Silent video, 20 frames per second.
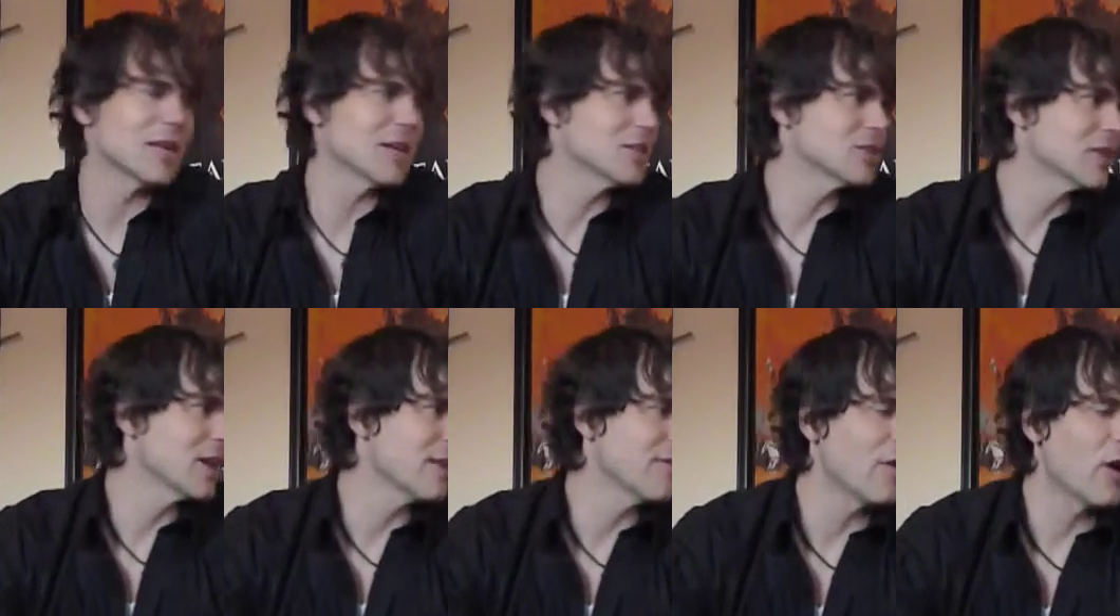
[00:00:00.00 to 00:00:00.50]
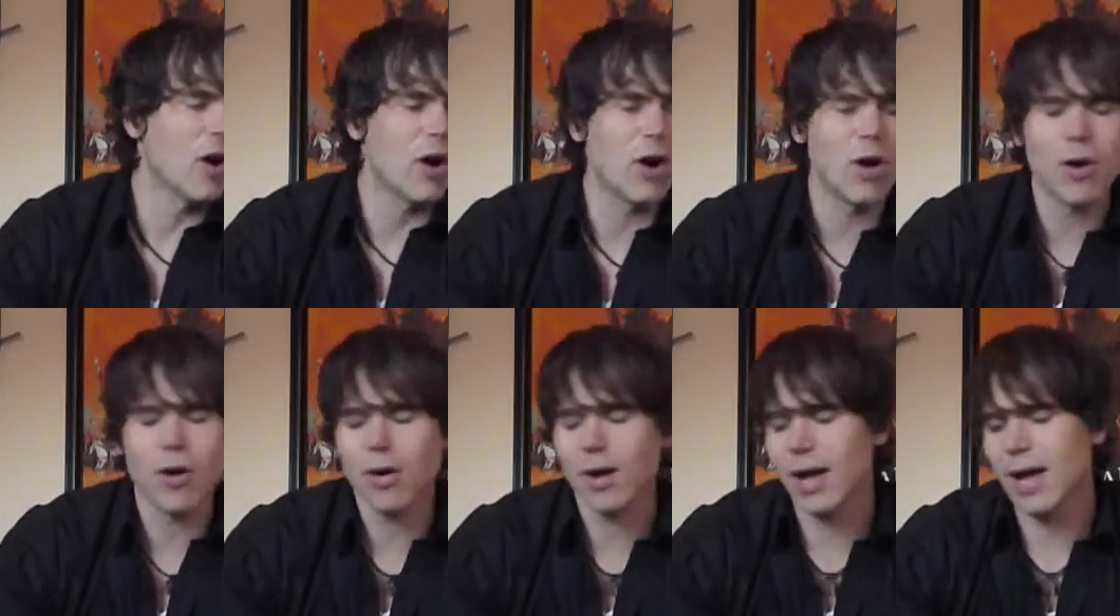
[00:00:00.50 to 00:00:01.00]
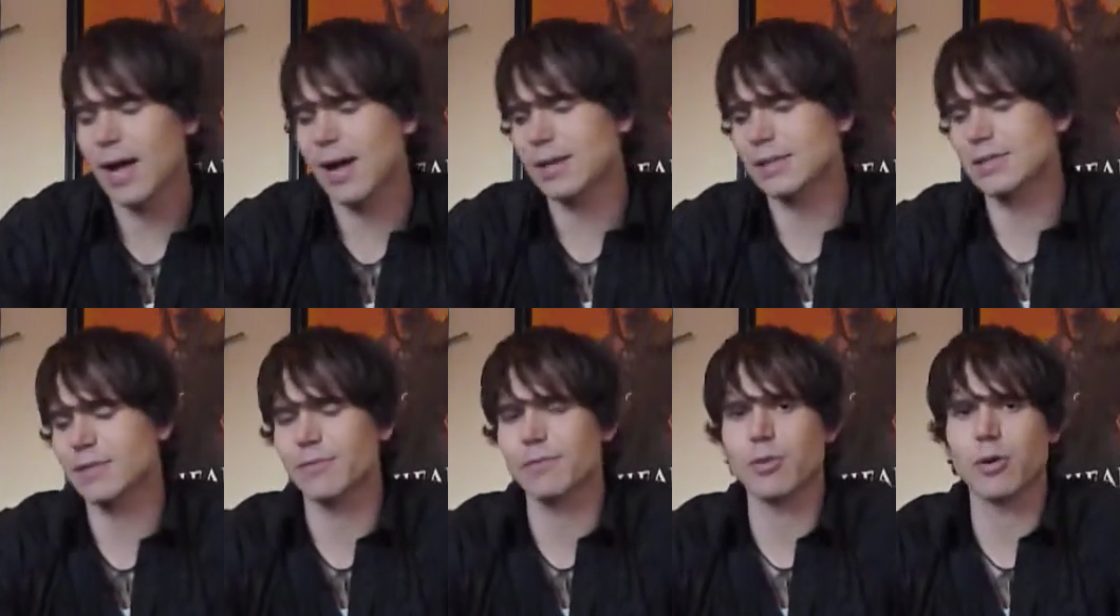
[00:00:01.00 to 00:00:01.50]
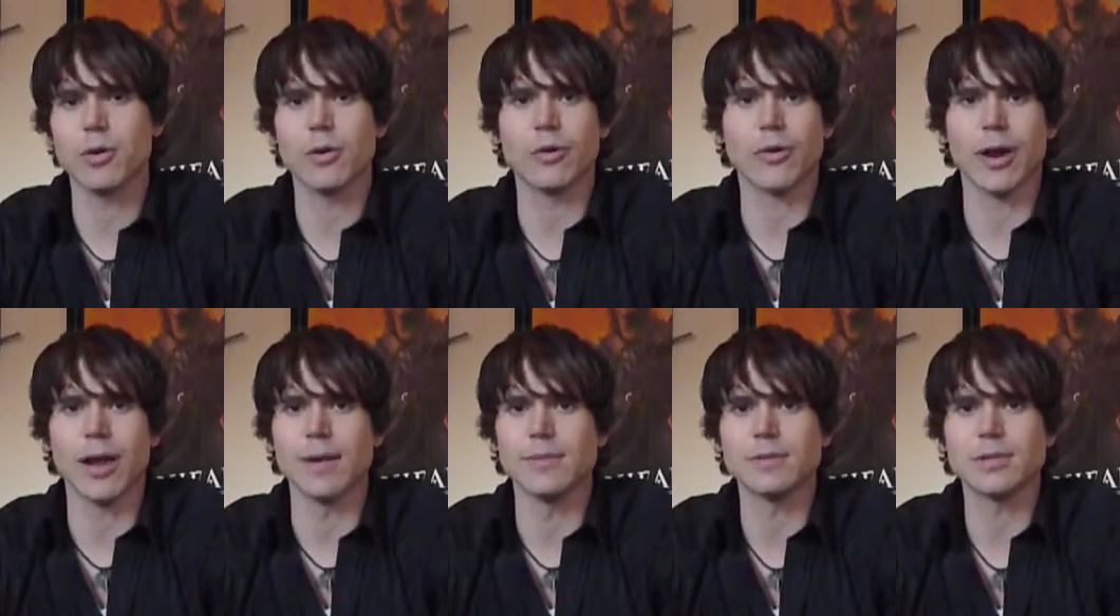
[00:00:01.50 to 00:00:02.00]
They should have all kinds of
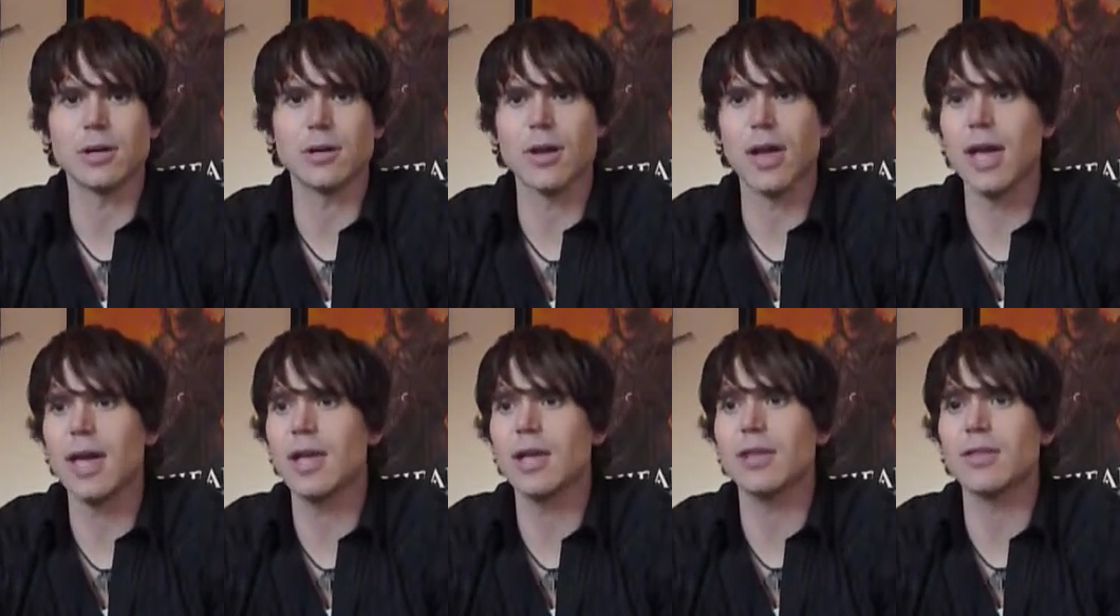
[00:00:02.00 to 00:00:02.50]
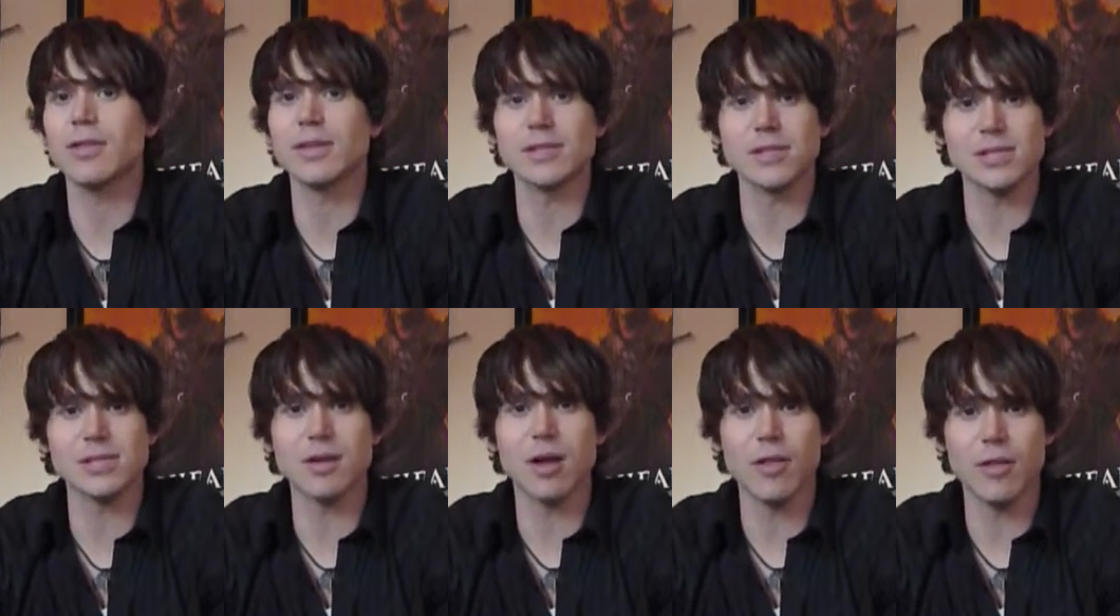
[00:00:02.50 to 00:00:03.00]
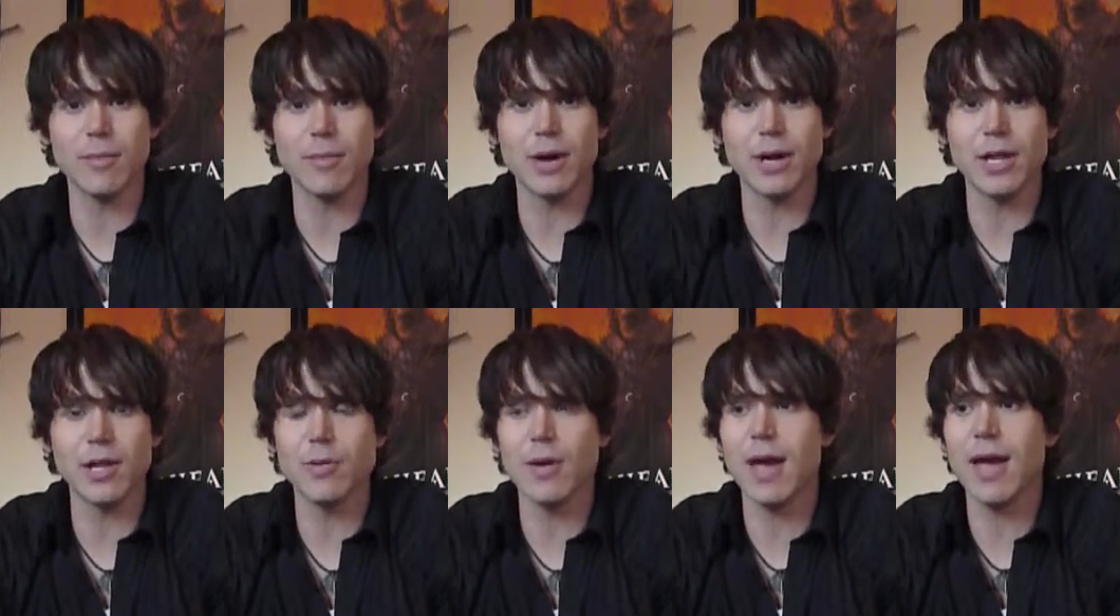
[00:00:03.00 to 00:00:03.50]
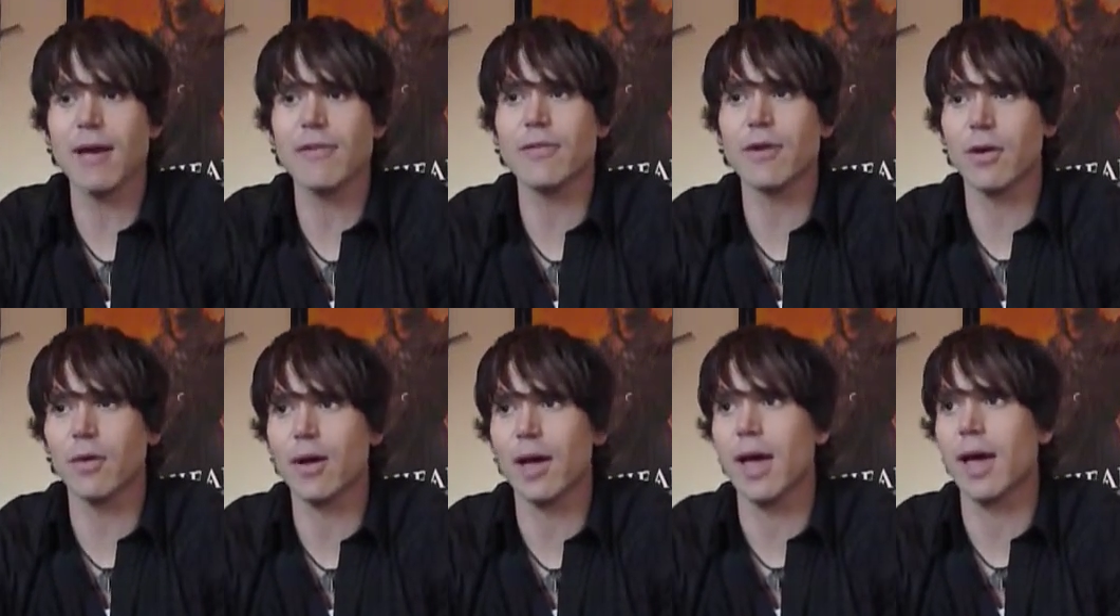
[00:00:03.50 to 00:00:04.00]
programs. Okay, this is all the money you
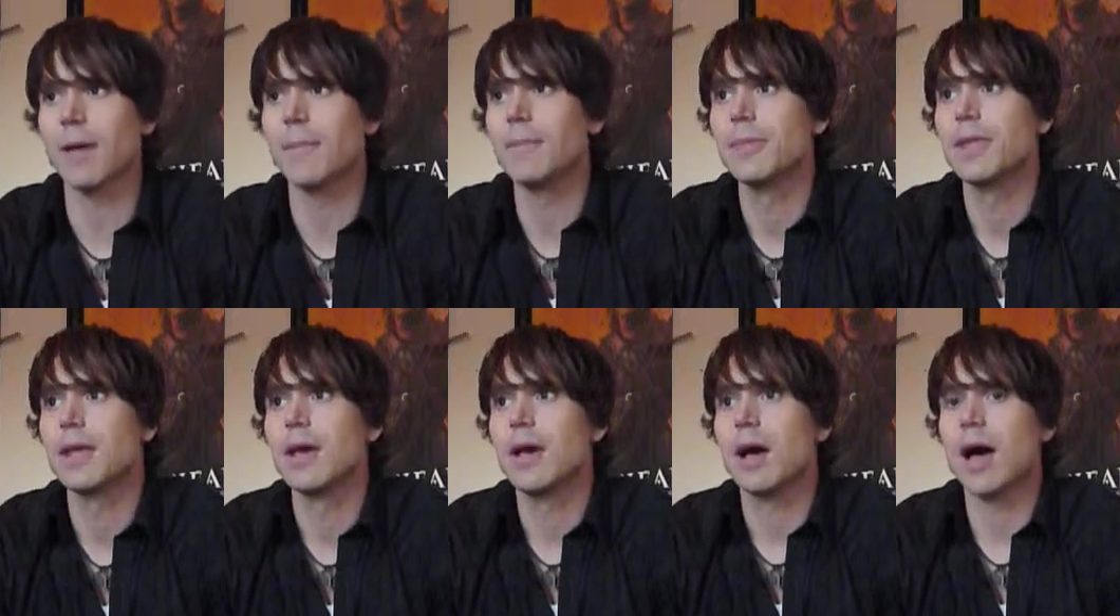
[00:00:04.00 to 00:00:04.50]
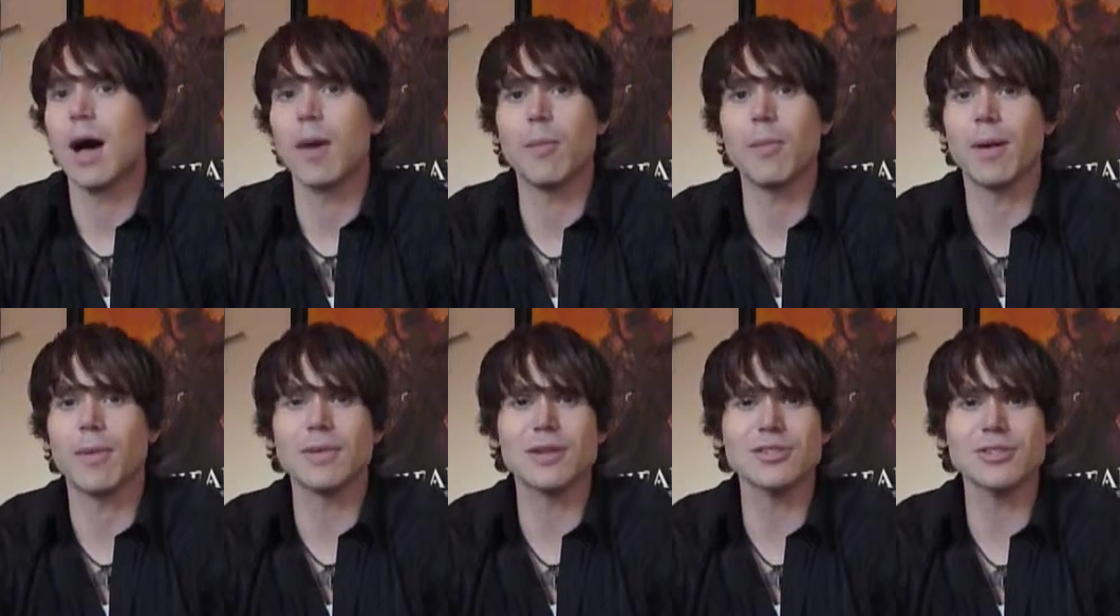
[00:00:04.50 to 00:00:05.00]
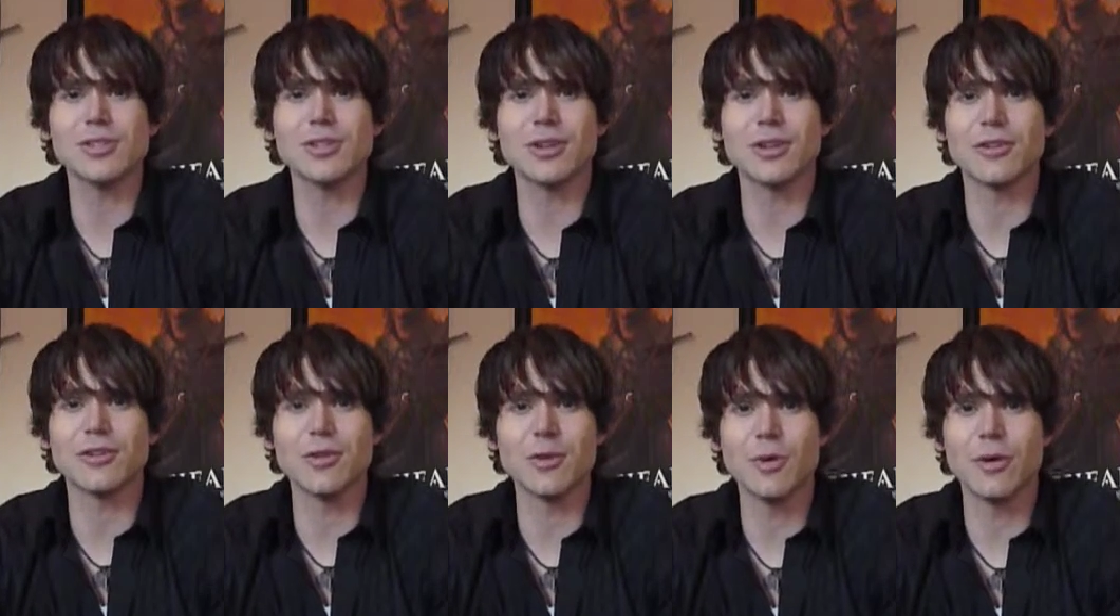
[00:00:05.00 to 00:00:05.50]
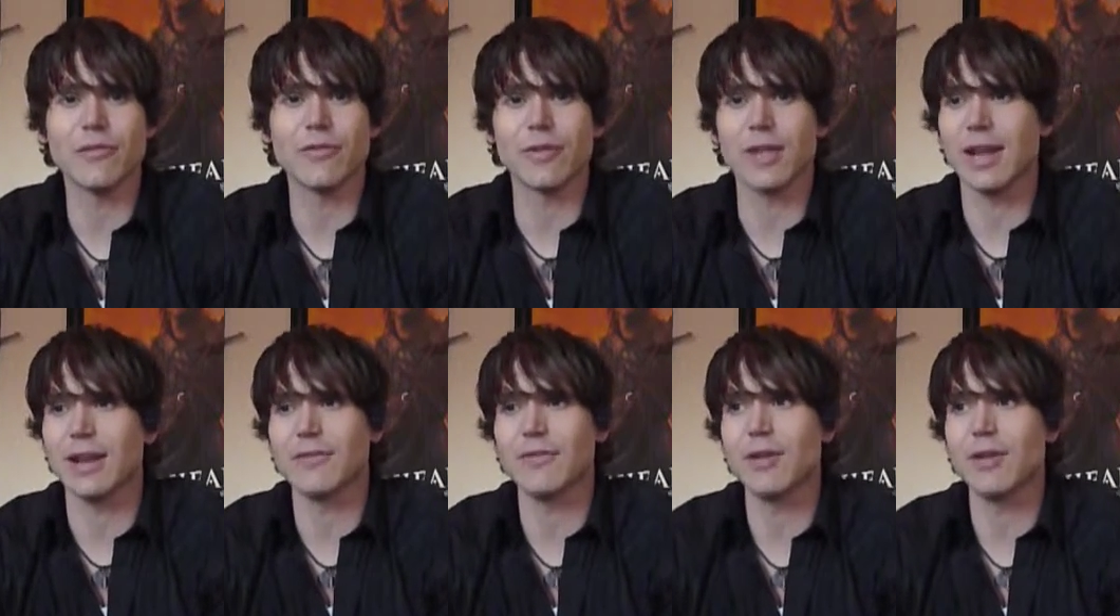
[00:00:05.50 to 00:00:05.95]
have? Okay, I'm not just going to do it for that.